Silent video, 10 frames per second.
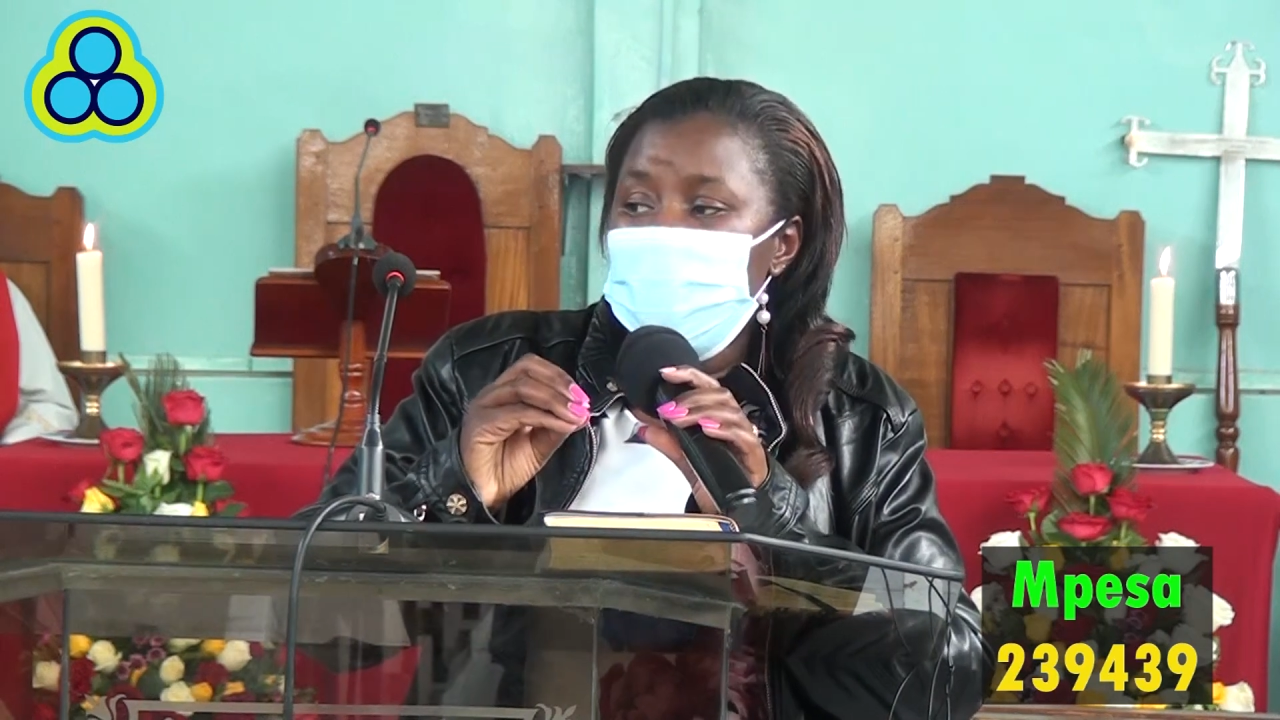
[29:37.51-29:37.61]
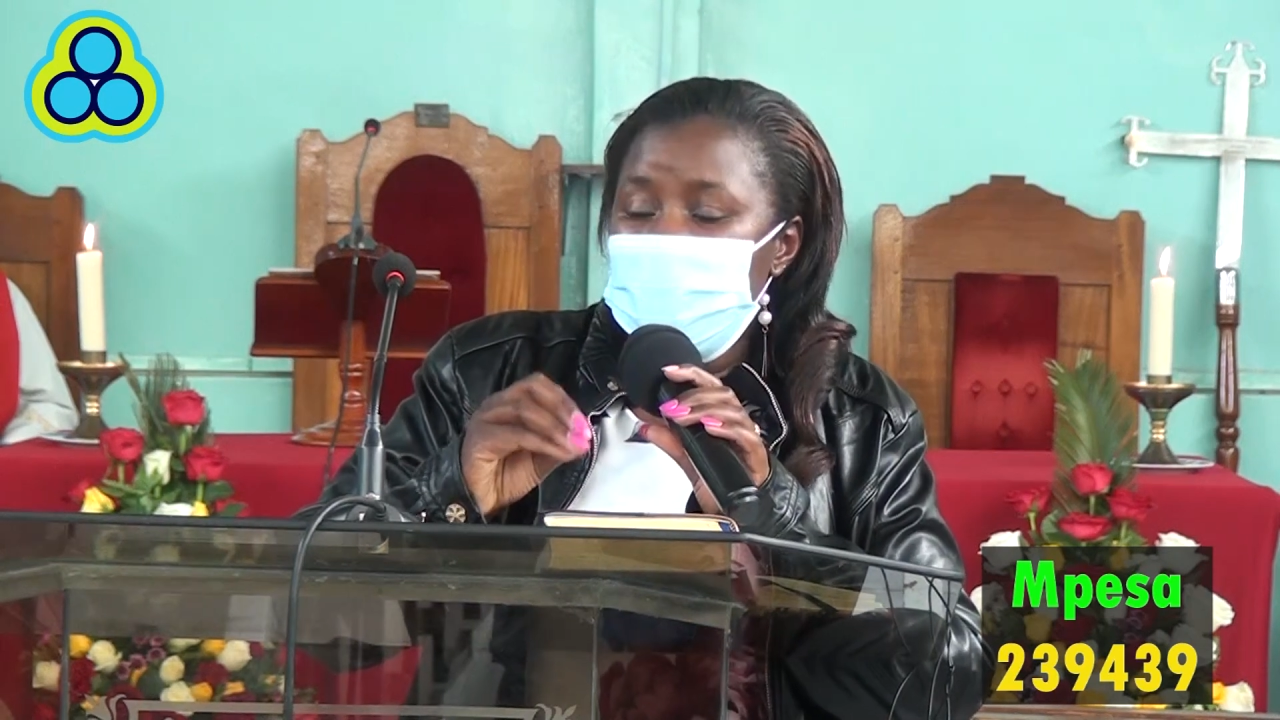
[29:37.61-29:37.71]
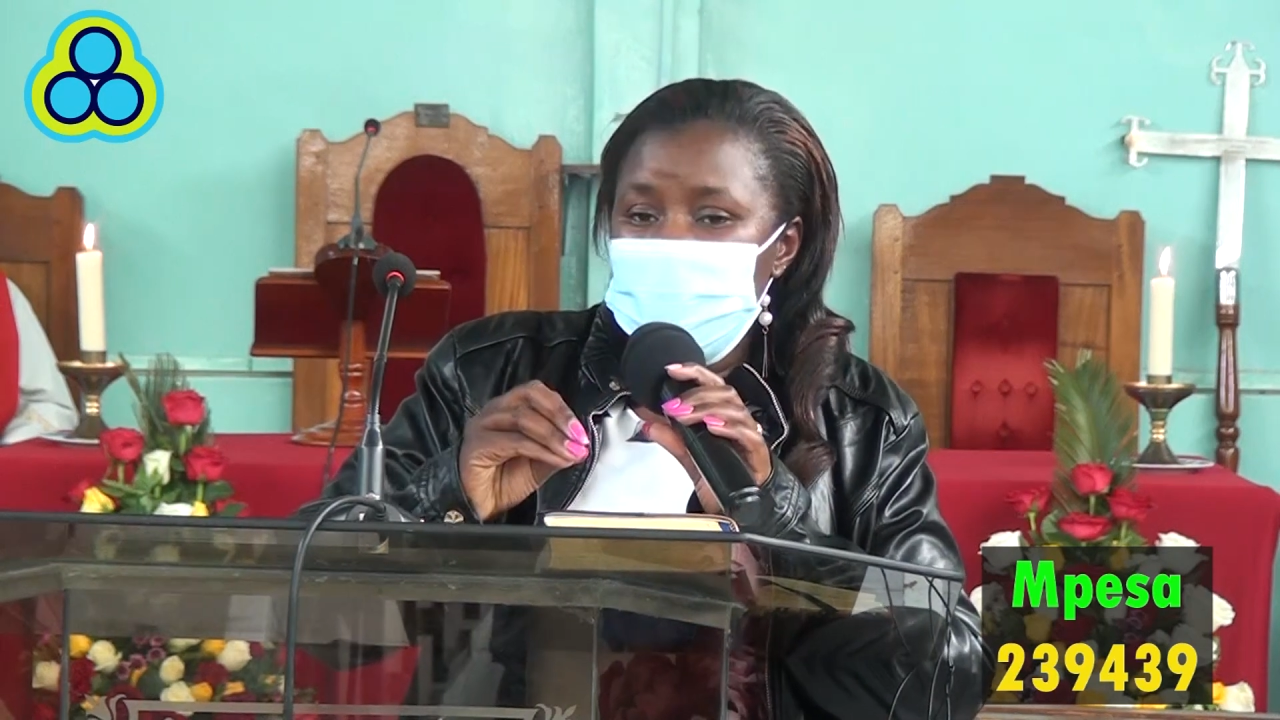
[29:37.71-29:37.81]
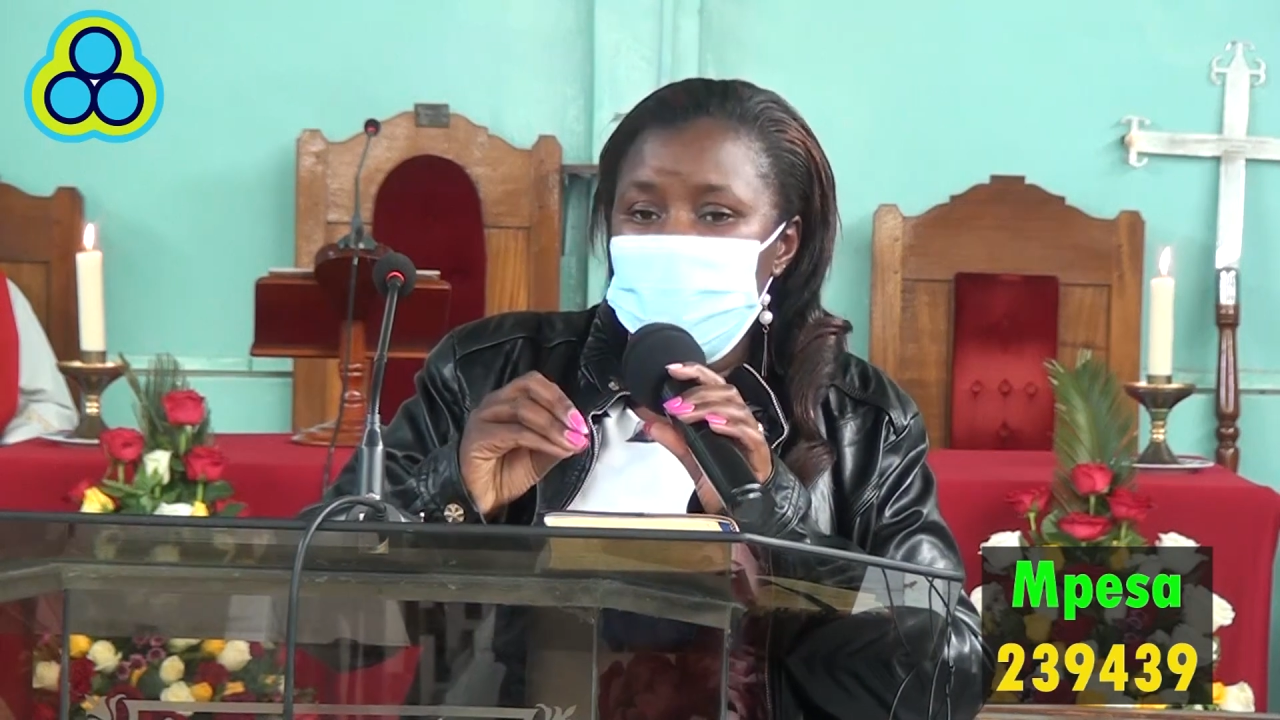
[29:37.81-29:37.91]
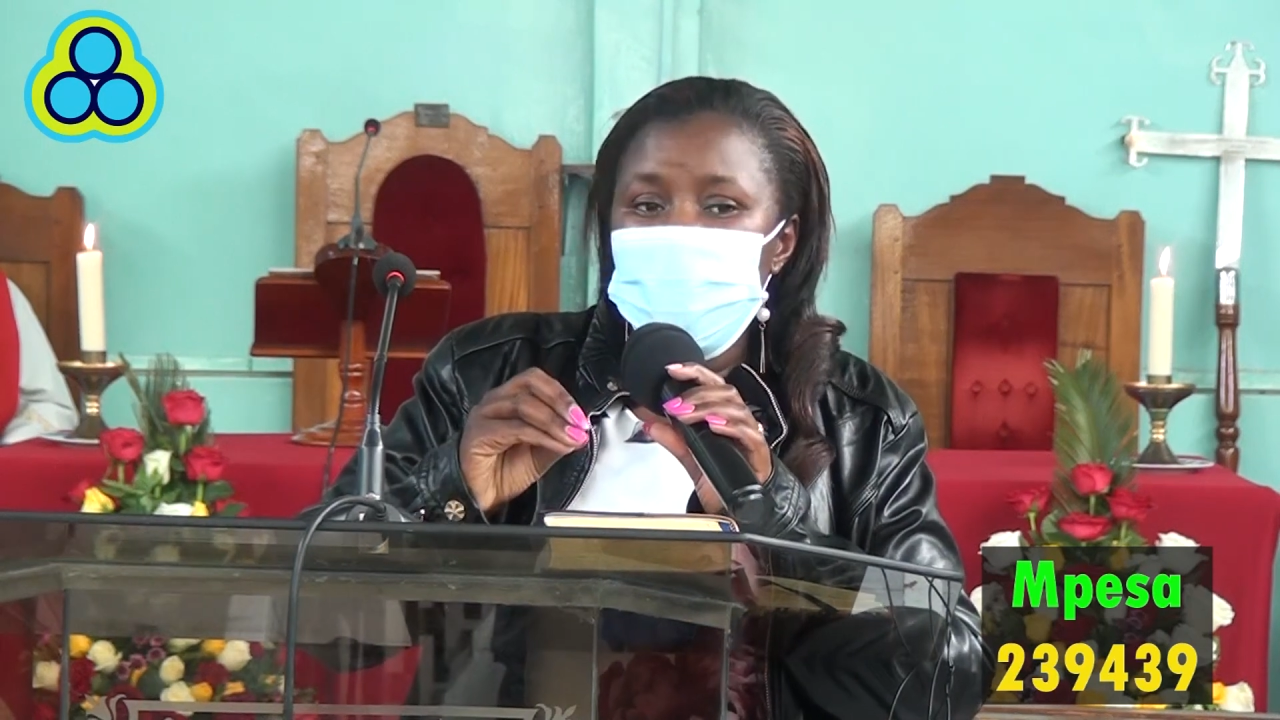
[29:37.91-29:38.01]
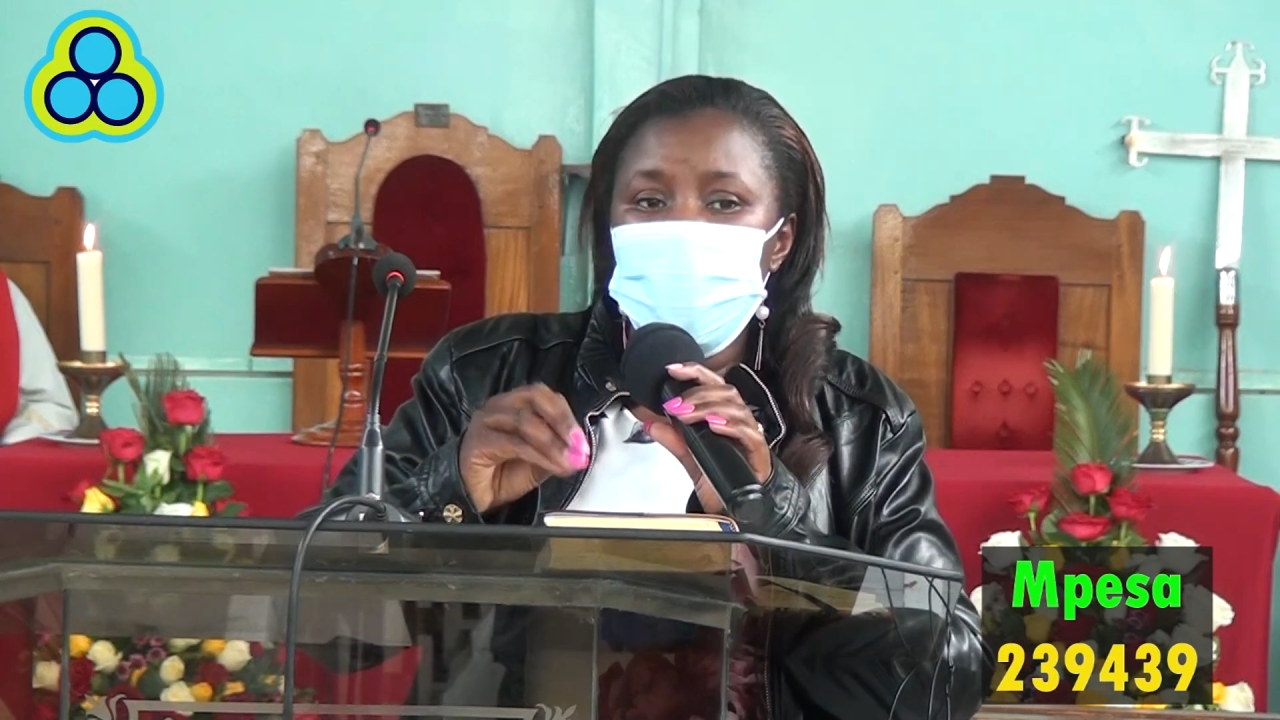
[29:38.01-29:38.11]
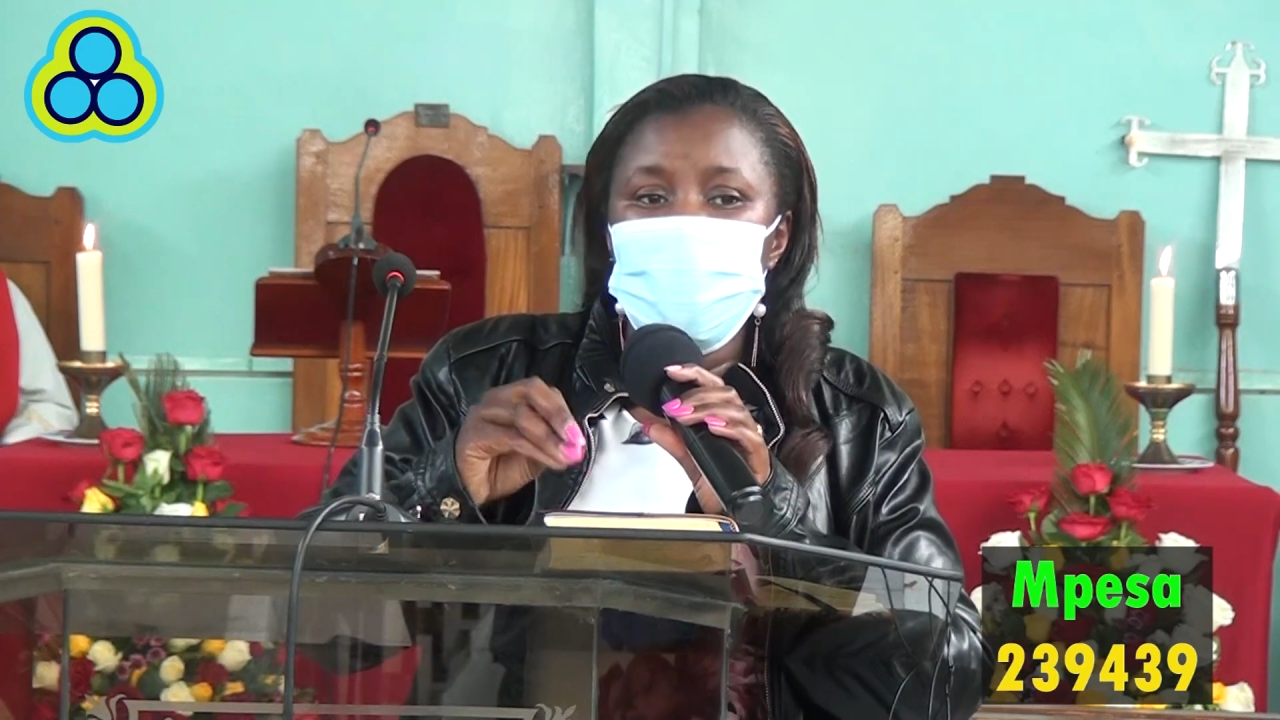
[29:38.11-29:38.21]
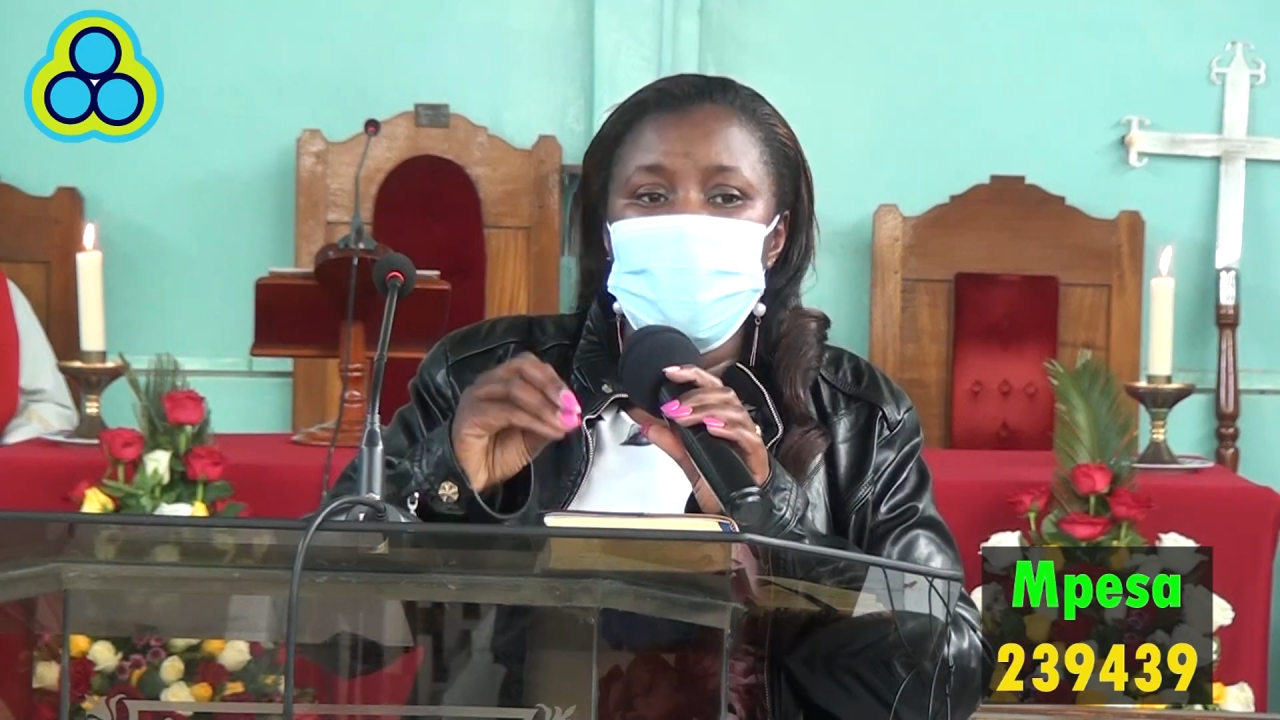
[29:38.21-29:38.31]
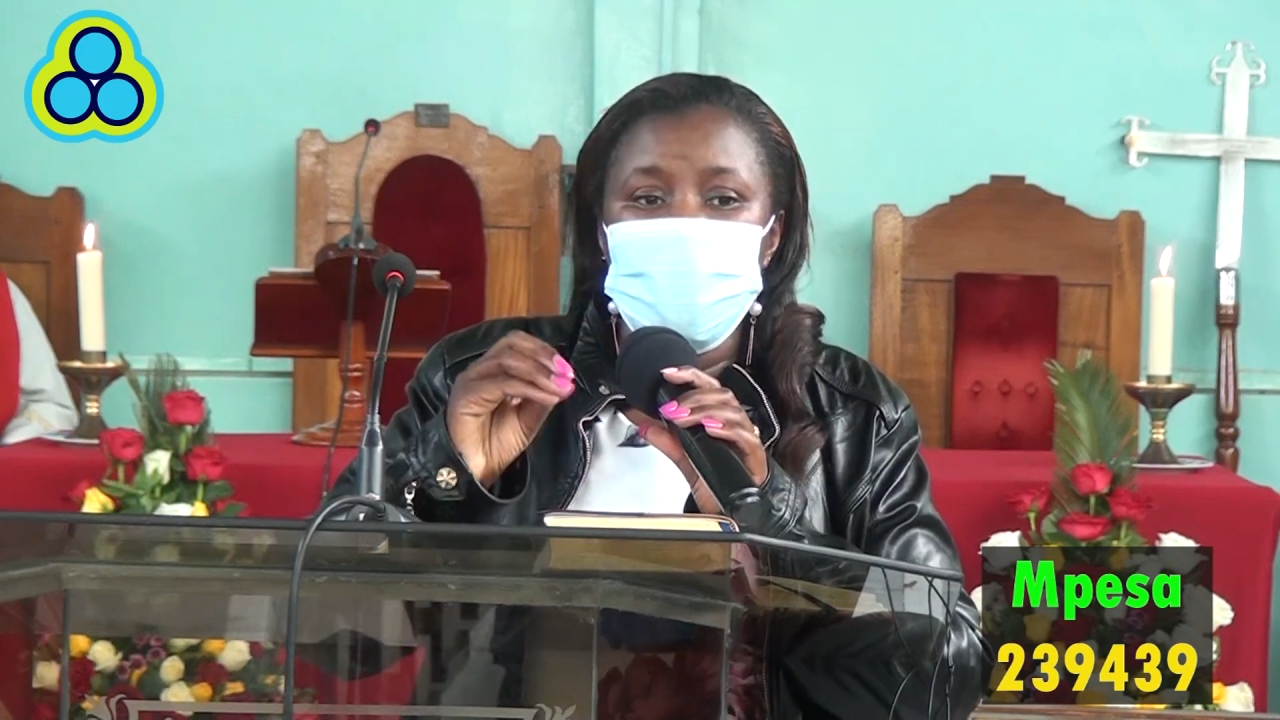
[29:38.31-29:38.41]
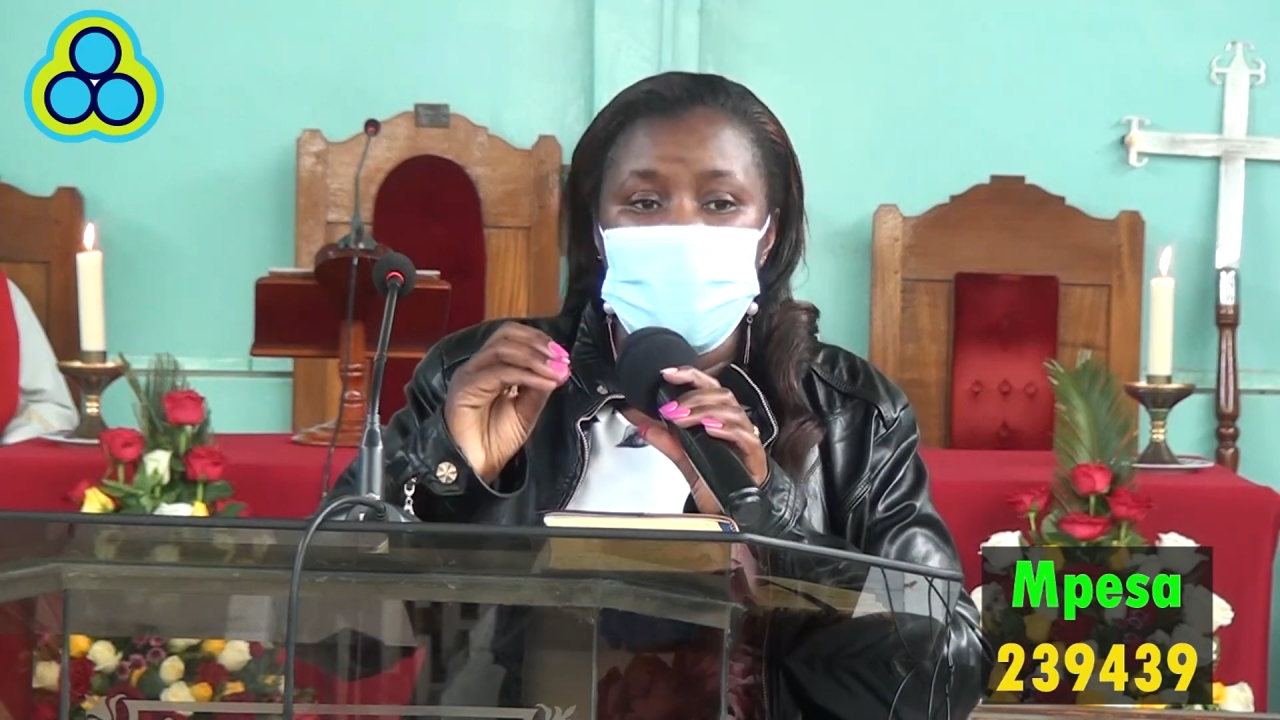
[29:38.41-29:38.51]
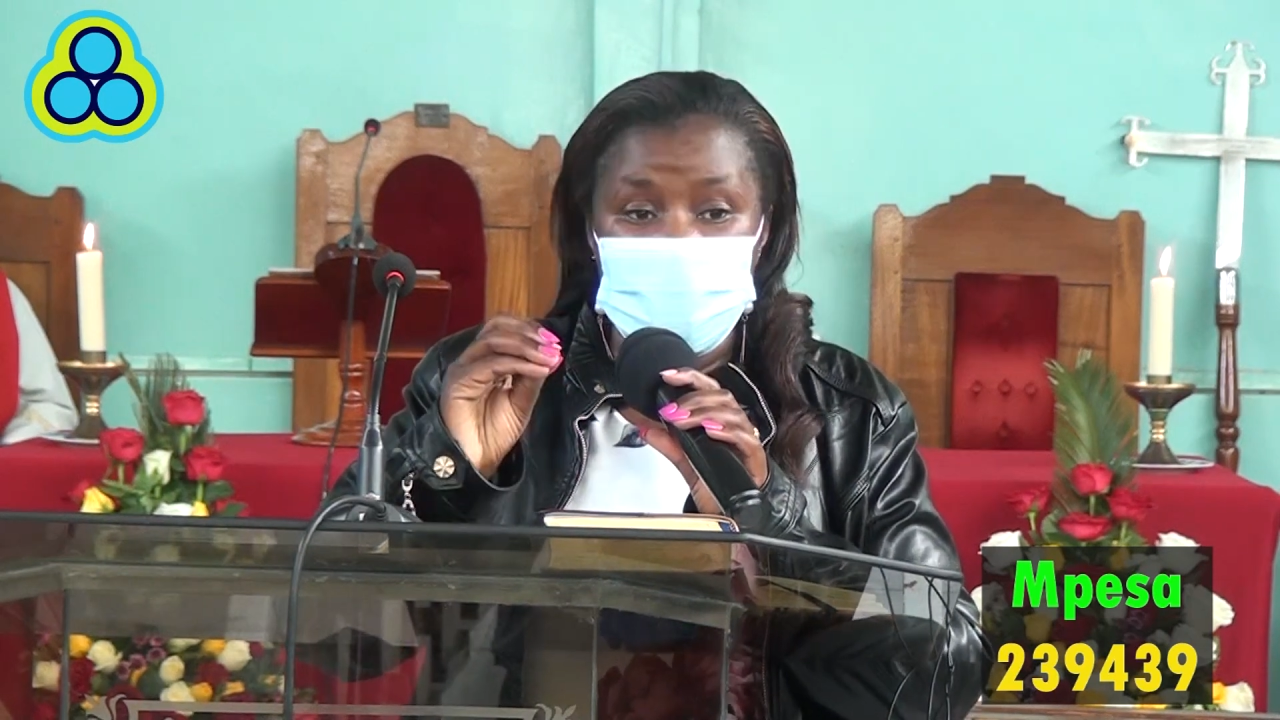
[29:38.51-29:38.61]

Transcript: blessed me with